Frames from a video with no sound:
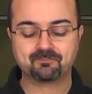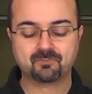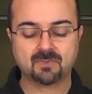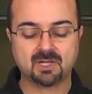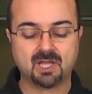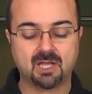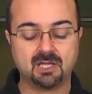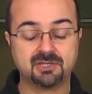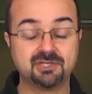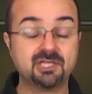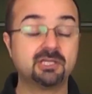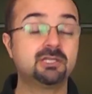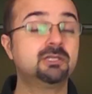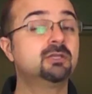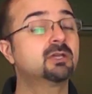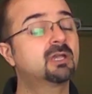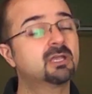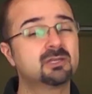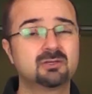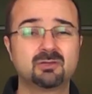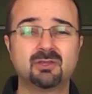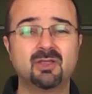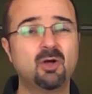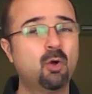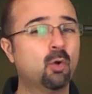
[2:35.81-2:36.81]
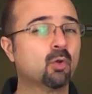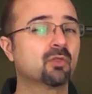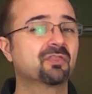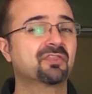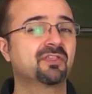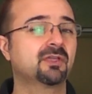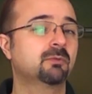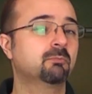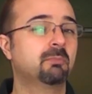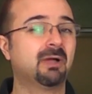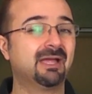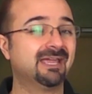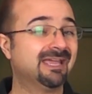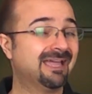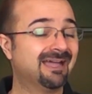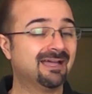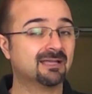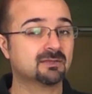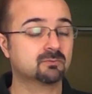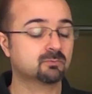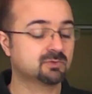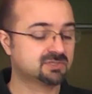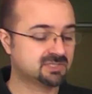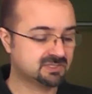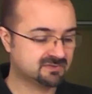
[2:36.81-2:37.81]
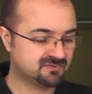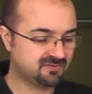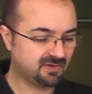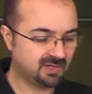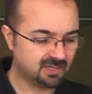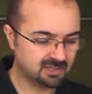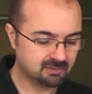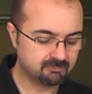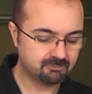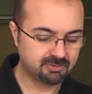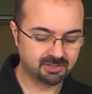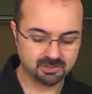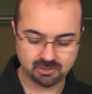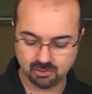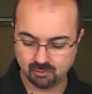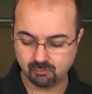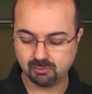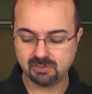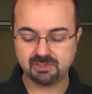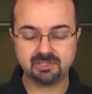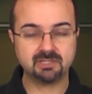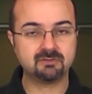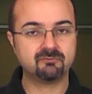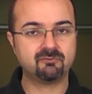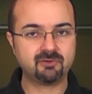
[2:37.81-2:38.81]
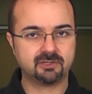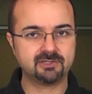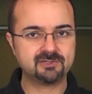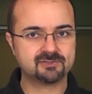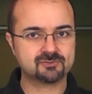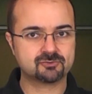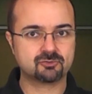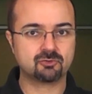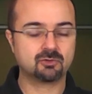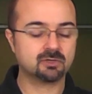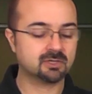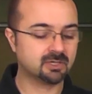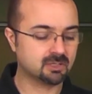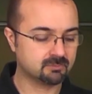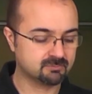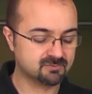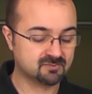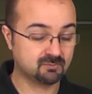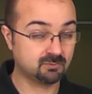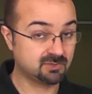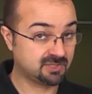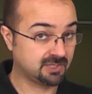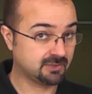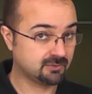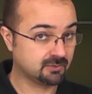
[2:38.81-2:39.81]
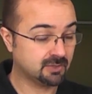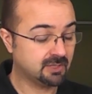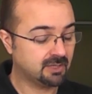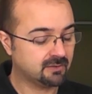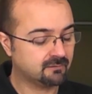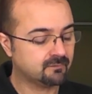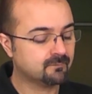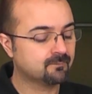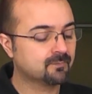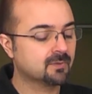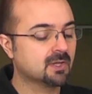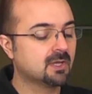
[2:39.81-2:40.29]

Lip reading: Then you can do the whole thing by hand, which is fine, but you will need very strong arms, which I don't have.